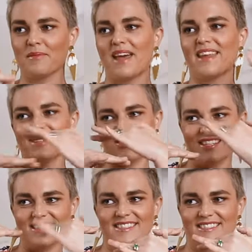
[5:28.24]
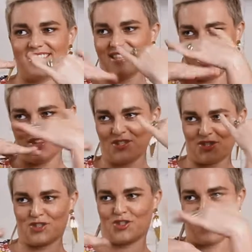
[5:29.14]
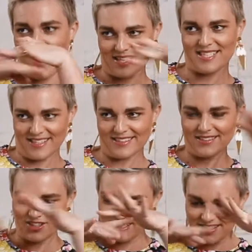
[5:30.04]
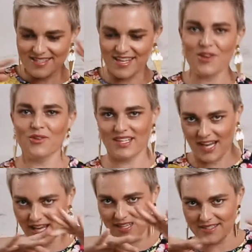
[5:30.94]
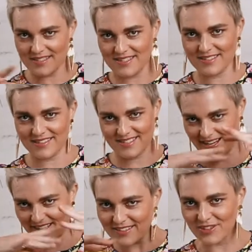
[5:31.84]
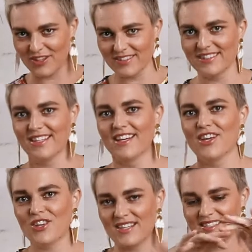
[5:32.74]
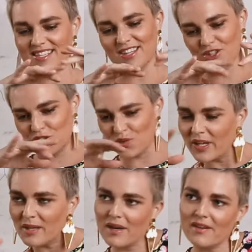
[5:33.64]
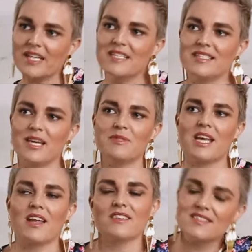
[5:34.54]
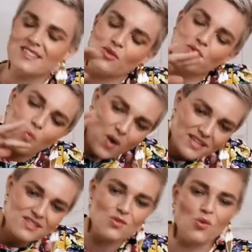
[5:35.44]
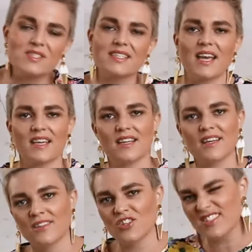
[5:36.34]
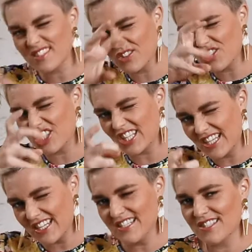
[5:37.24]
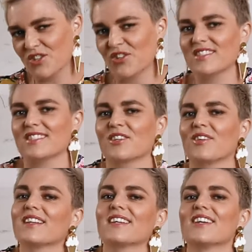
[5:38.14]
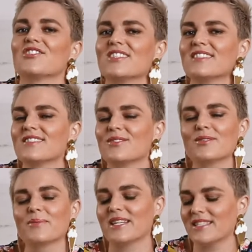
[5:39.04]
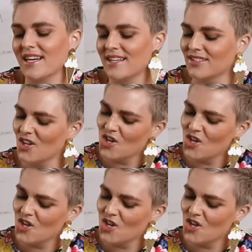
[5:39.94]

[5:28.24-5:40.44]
about that is you can see the strata. You can see all the layers. It's like, you know, you can see the joy buried deep down. You can see all the white sauce layered in. You can see all the cheese crusting around the edges all the way down.